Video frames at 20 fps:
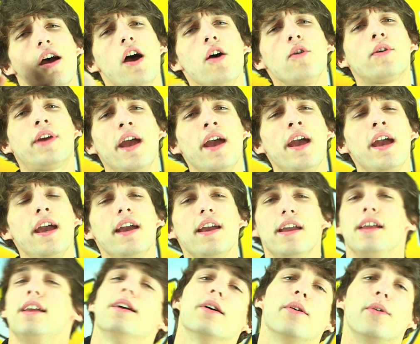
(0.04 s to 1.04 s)

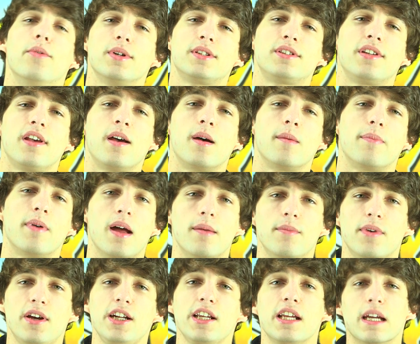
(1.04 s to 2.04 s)
Okay, what's up?
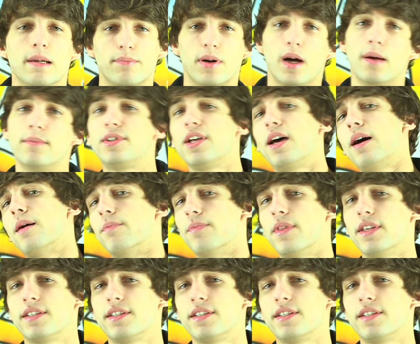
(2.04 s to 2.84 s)
I'm ready, I'm pumped up.